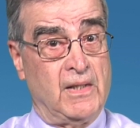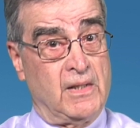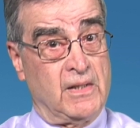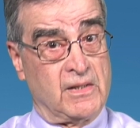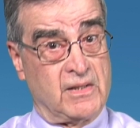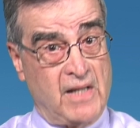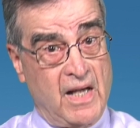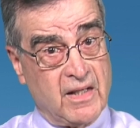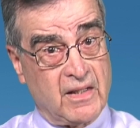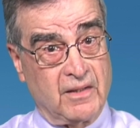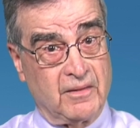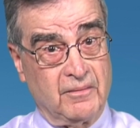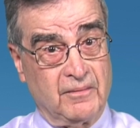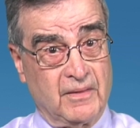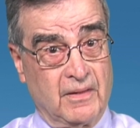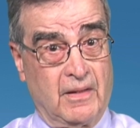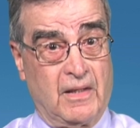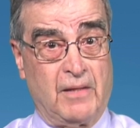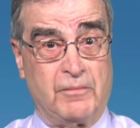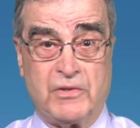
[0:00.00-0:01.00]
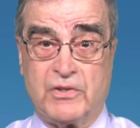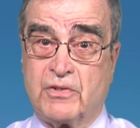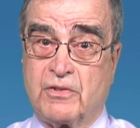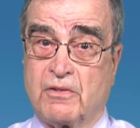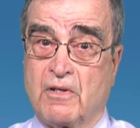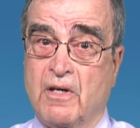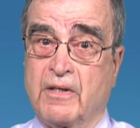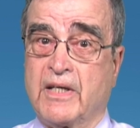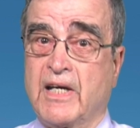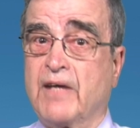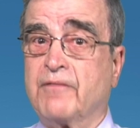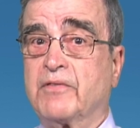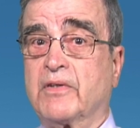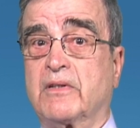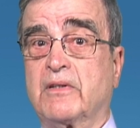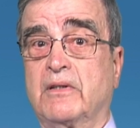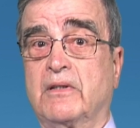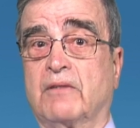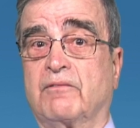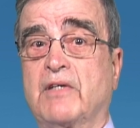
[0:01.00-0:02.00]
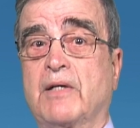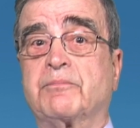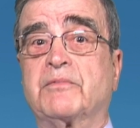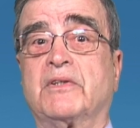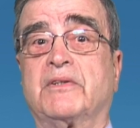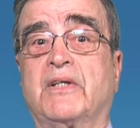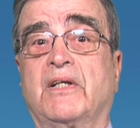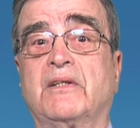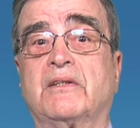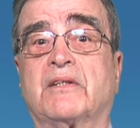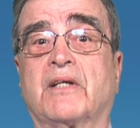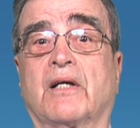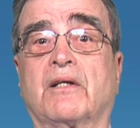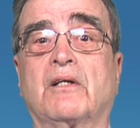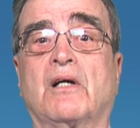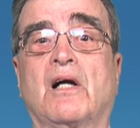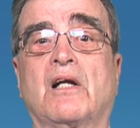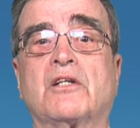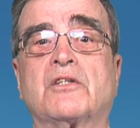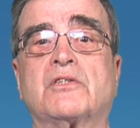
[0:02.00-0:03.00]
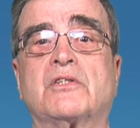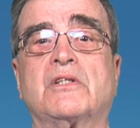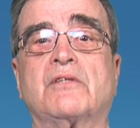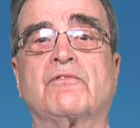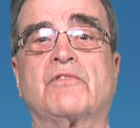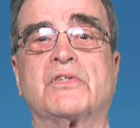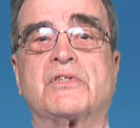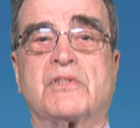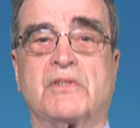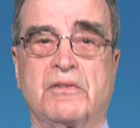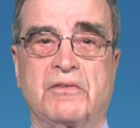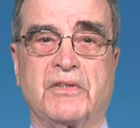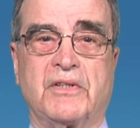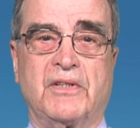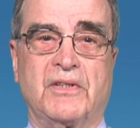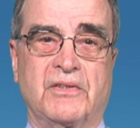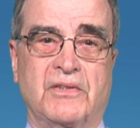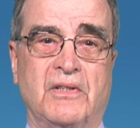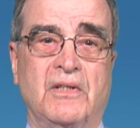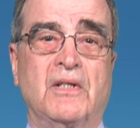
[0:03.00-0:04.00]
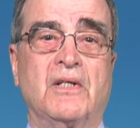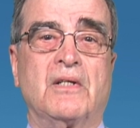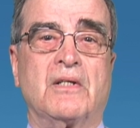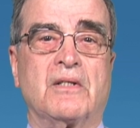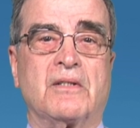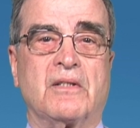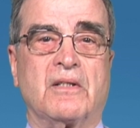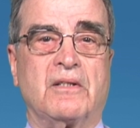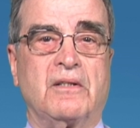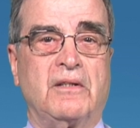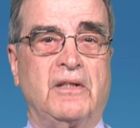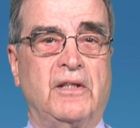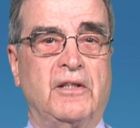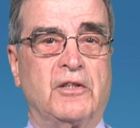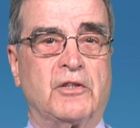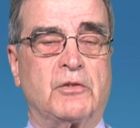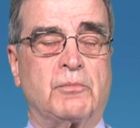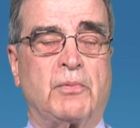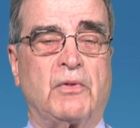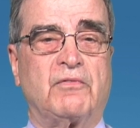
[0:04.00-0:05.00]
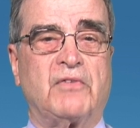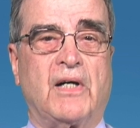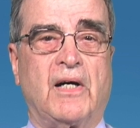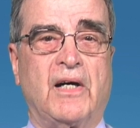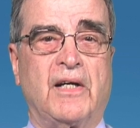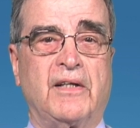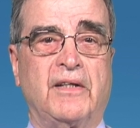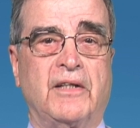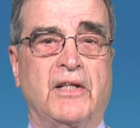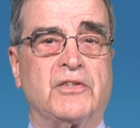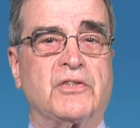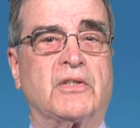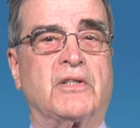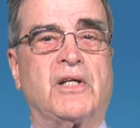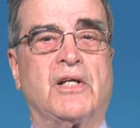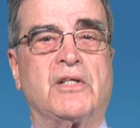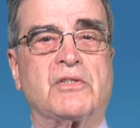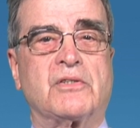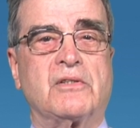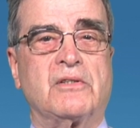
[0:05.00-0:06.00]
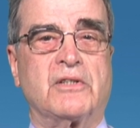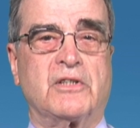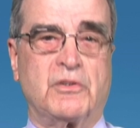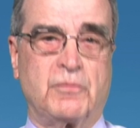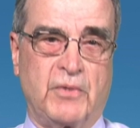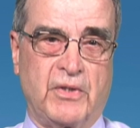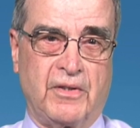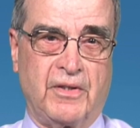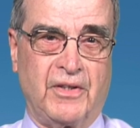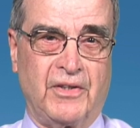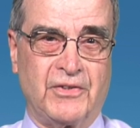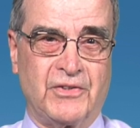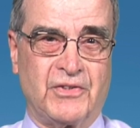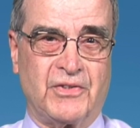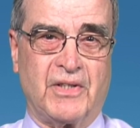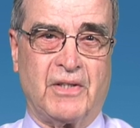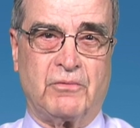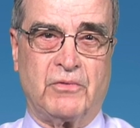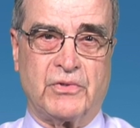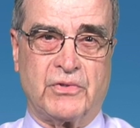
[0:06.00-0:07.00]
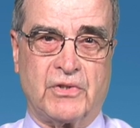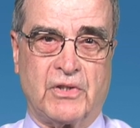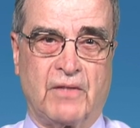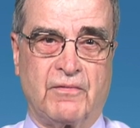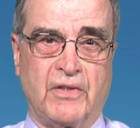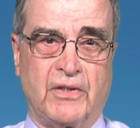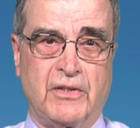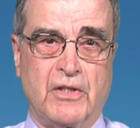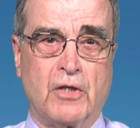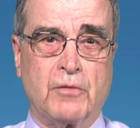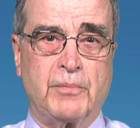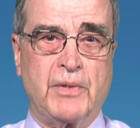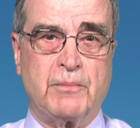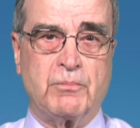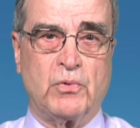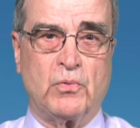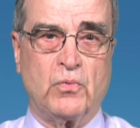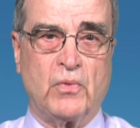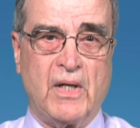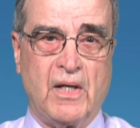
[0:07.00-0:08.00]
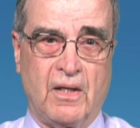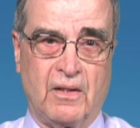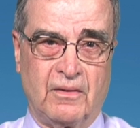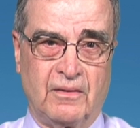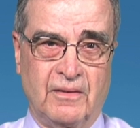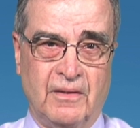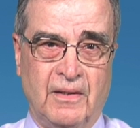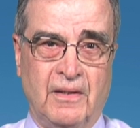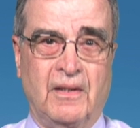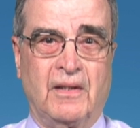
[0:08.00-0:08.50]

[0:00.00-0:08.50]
Second, I'm a strong advocate of up-to-date technology and facilities that are needed to provide an educational experience that will serve our young people well